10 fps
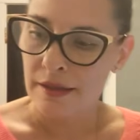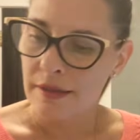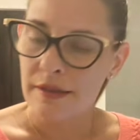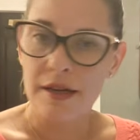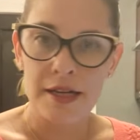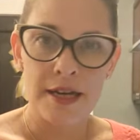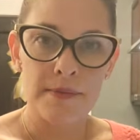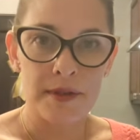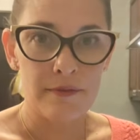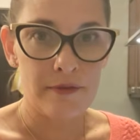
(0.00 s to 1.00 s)
tidy up
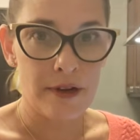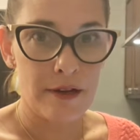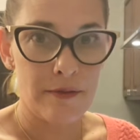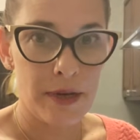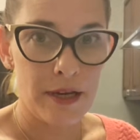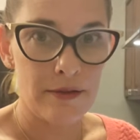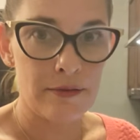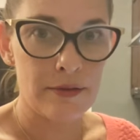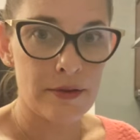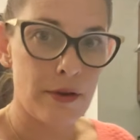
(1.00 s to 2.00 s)
some frying
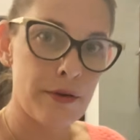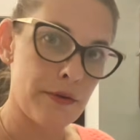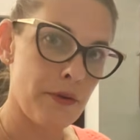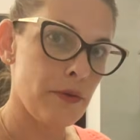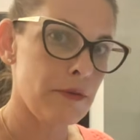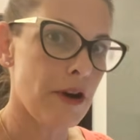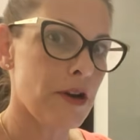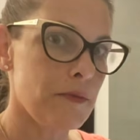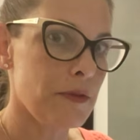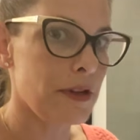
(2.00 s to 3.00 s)
pans, so
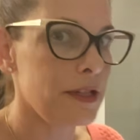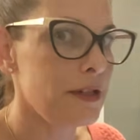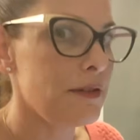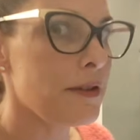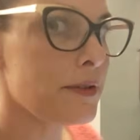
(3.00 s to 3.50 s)
welcome while I do those